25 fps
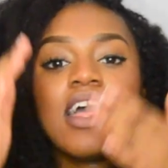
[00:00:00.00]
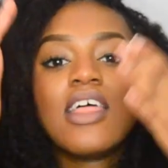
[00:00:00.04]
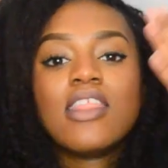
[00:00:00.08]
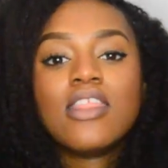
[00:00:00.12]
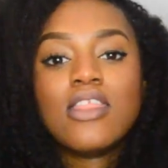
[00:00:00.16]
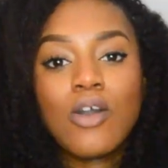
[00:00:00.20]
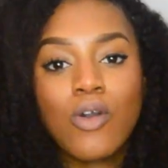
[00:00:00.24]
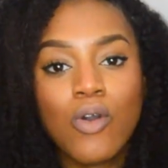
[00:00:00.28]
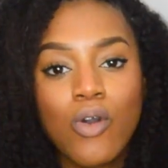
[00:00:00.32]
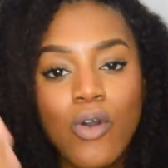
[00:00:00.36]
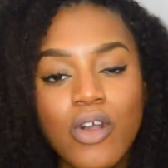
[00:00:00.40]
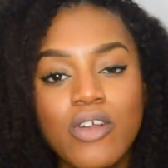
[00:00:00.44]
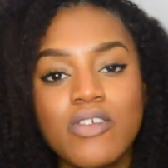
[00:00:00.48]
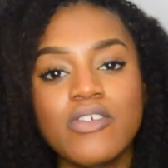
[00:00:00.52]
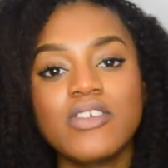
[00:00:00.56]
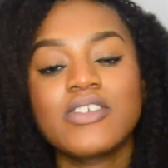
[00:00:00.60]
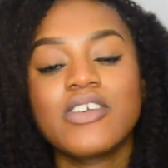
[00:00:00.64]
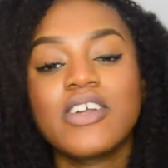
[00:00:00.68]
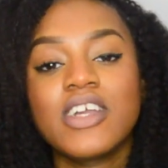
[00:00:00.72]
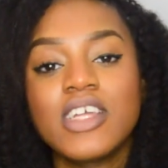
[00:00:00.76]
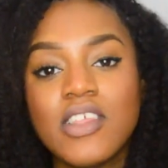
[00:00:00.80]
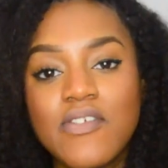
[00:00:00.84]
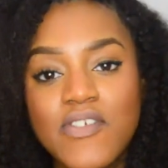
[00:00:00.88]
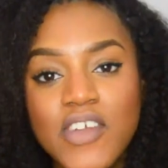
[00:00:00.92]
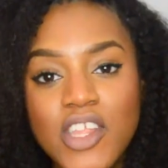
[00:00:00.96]
The cornrows are
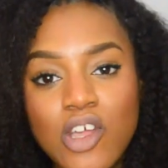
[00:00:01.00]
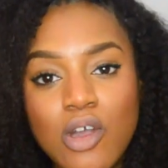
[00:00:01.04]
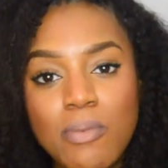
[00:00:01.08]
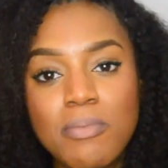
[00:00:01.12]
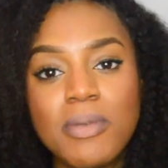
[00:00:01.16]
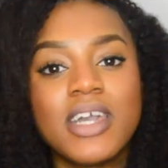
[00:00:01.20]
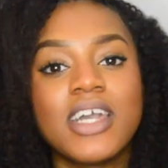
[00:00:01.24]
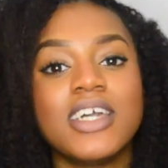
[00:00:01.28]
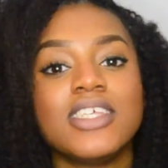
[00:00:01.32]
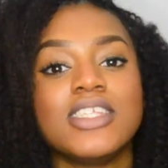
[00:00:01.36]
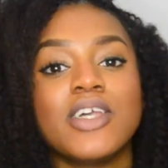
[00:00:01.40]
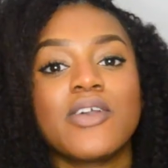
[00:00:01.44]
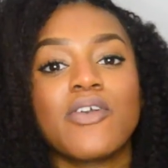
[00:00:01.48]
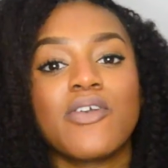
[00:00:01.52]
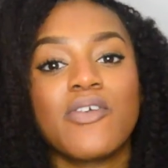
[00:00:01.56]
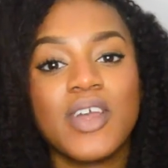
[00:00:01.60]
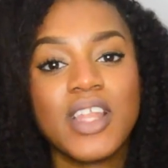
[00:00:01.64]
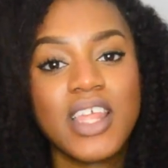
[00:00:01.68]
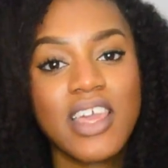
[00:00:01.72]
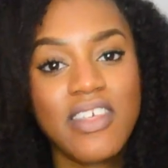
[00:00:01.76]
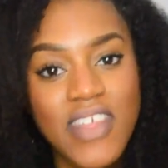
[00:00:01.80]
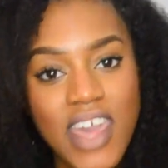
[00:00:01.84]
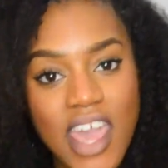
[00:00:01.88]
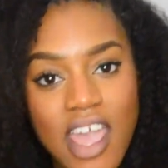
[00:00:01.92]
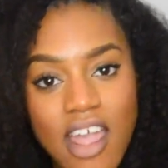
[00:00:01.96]
in the video because they're
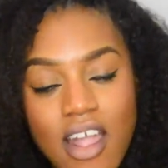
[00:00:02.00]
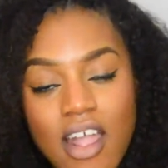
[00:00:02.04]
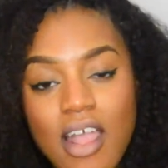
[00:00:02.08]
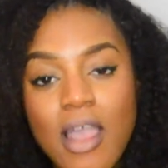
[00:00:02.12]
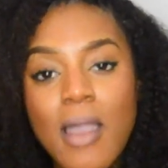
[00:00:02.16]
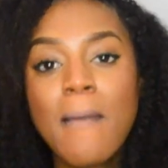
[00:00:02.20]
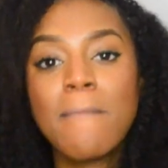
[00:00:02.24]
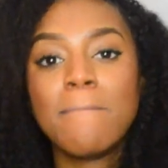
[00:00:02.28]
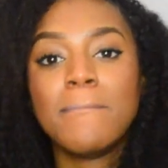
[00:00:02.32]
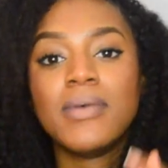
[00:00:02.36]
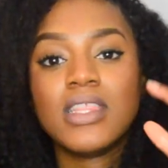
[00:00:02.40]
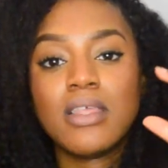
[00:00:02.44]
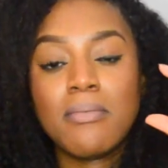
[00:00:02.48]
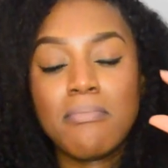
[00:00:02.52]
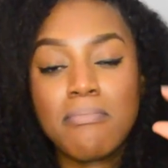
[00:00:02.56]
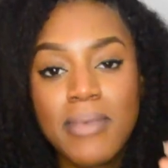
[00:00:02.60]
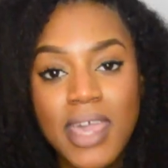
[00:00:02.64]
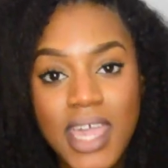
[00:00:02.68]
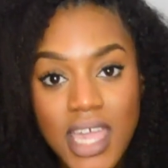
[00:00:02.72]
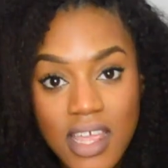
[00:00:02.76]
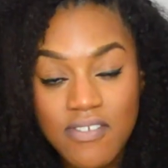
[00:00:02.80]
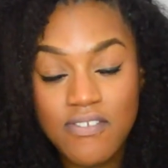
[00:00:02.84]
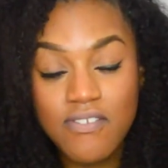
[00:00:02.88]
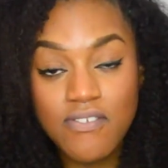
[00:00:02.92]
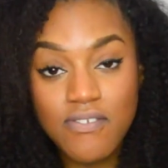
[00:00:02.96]
already there, but the
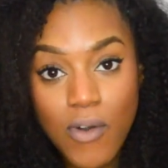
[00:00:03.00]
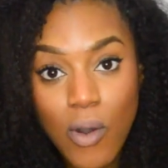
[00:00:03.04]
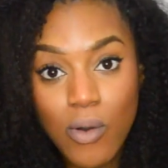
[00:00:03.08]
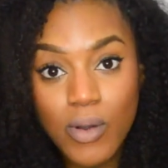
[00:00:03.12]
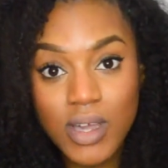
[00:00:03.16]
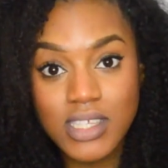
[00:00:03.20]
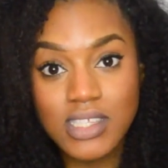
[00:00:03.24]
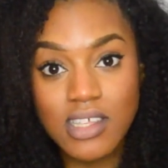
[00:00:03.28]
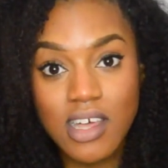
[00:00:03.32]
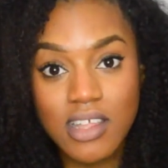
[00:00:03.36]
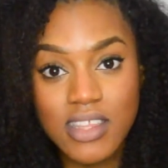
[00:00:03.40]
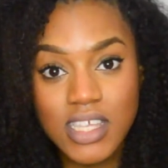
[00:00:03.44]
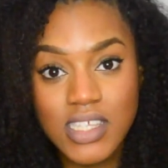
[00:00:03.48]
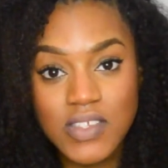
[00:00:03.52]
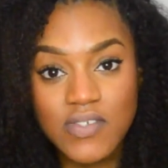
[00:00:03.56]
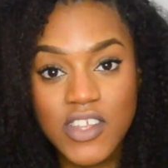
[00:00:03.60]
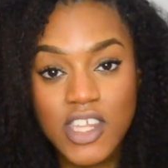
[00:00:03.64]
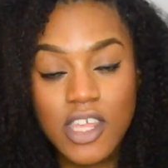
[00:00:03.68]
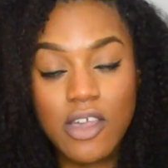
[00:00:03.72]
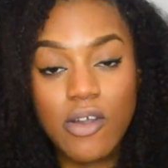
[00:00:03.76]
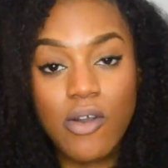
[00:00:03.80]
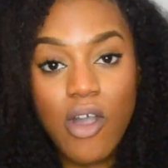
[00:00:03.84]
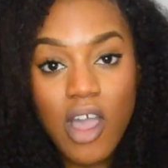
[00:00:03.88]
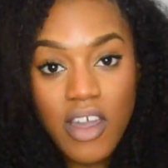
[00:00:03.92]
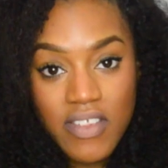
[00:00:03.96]
main focus on this
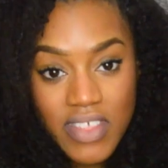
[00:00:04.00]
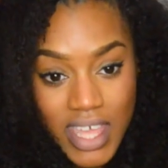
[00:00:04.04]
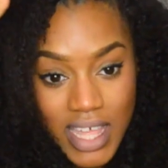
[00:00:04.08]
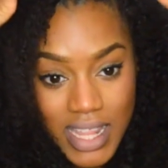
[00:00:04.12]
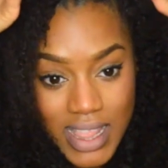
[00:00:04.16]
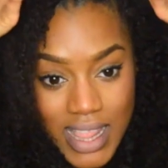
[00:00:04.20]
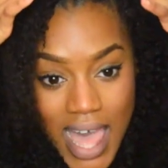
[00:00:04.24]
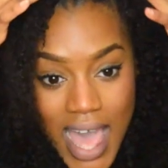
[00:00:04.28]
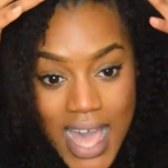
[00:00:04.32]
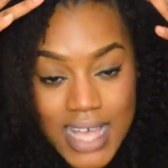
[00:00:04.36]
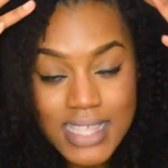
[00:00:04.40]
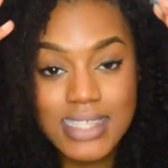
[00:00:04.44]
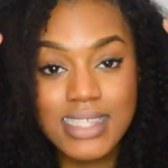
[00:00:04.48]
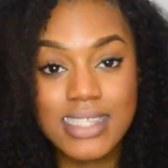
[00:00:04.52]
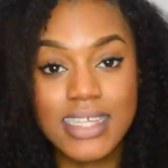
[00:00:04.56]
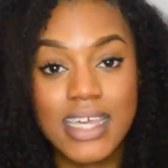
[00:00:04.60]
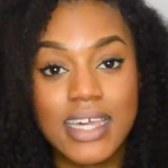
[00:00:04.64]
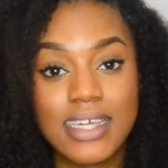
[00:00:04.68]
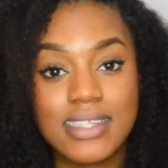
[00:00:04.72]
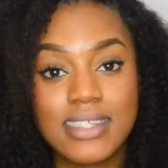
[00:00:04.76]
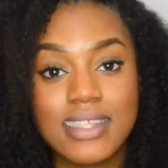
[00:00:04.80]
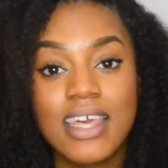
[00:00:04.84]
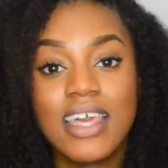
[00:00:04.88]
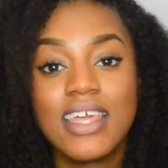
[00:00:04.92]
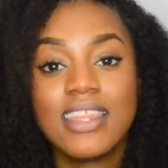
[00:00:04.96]
video are the
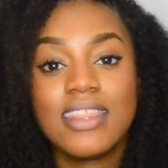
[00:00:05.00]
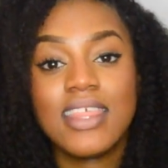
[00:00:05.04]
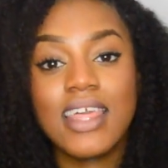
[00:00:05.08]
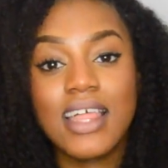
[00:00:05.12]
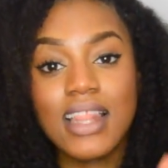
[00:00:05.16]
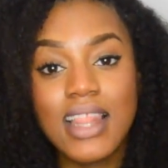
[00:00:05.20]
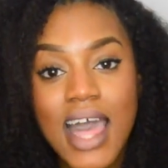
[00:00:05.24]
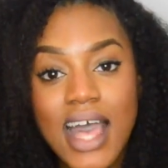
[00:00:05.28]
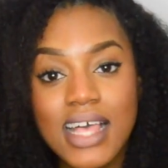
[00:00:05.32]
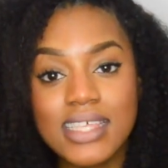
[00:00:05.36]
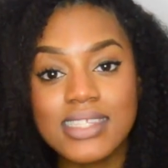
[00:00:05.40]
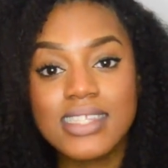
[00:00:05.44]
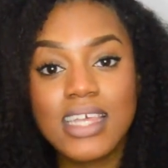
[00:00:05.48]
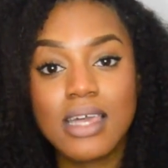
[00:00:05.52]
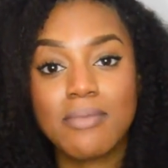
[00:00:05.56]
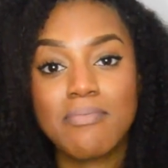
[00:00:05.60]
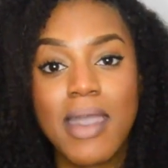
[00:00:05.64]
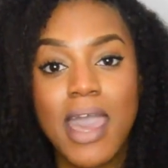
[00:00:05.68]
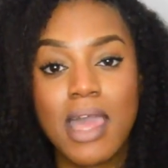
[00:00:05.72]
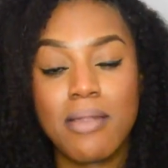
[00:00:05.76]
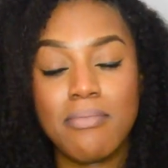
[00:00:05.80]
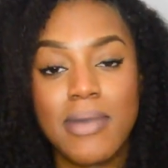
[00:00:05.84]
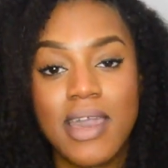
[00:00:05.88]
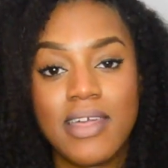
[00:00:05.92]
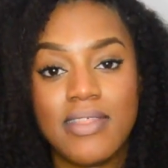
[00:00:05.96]
elastics, the elastic
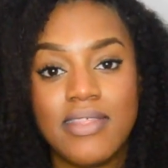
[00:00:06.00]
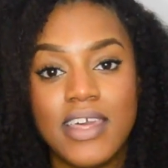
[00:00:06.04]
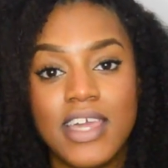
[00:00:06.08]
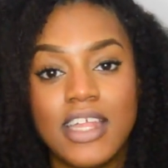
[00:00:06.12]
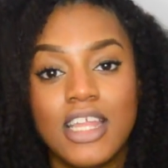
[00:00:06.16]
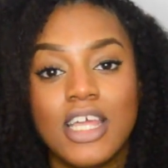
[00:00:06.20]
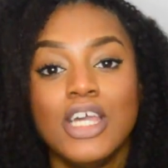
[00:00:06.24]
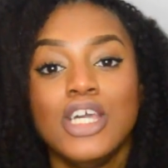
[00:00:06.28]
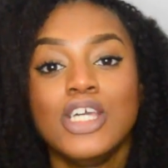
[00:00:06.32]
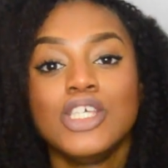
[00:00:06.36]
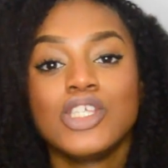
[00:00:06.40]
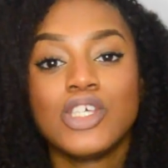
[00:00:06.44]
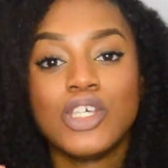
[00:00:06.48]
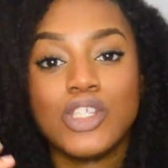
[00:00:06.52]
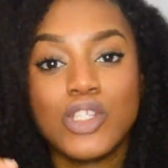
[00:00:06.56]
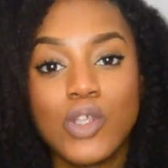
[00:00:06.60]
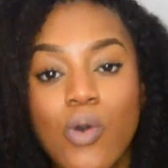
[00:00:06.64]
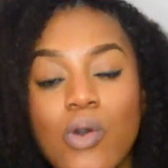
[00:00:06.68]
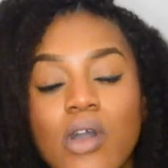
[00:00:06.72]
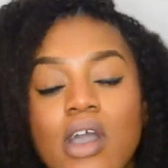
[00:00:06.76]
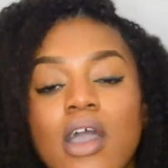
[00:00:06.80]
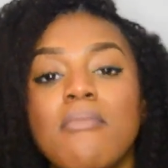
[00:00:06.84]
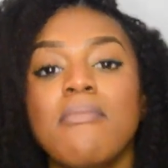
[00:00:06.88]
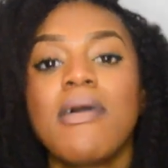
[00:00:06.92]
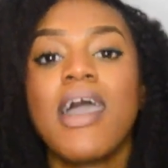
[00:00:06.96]
band method. So
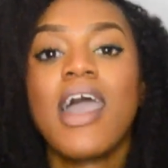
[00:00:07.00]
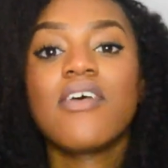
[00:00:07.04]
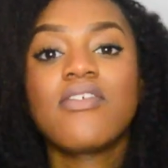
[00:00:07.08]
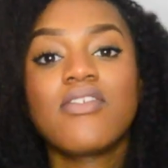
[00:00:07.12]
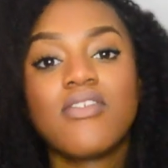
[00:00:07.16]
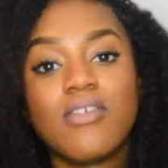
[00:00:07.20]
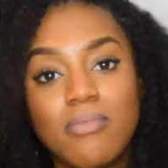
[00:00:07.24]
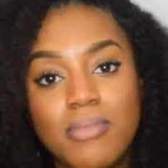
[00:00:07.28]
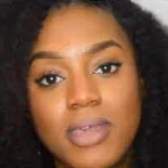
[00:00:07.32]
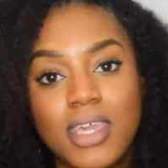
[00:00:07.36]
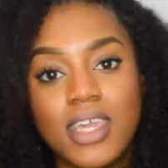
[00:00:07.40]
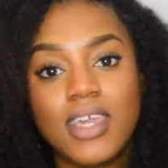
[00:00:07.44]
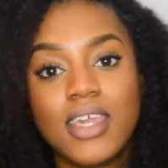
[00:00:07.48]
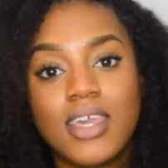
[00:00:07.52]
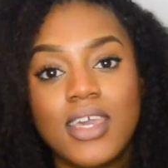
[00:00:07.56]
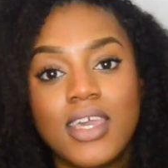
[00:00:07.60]
don't come after me.